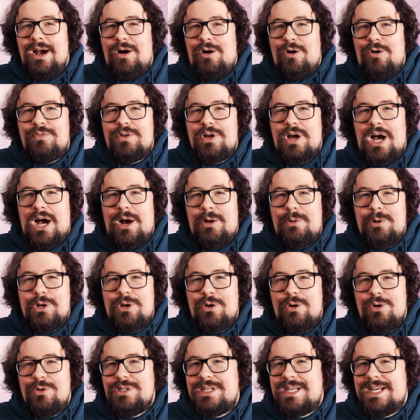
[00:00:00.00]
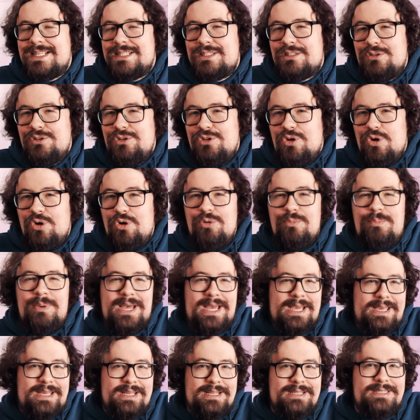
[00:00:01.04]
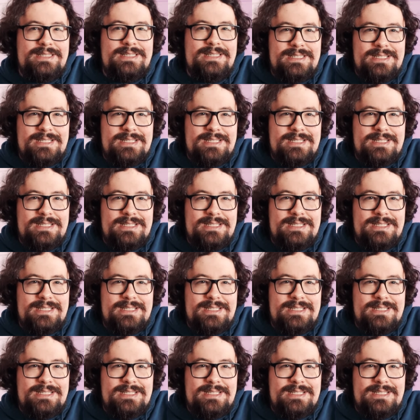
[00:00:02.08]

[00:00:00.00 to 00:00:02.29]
of our code as no packets